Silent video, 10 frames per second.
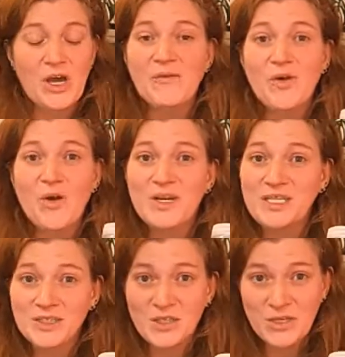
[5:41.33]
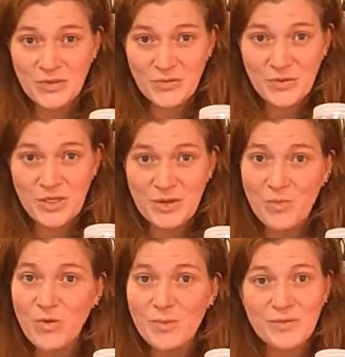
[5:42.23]
I've already started rooting
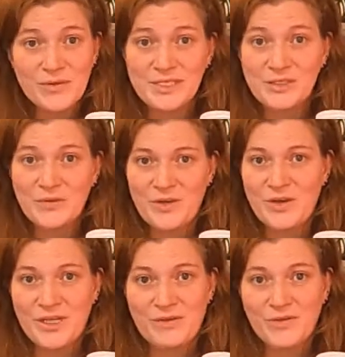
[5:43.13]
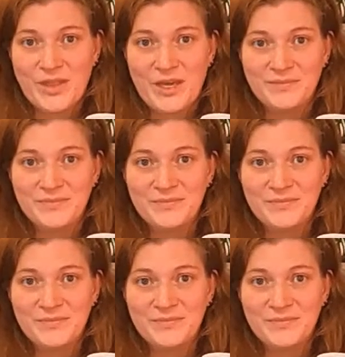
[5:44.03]
more Paraiso Verde for that.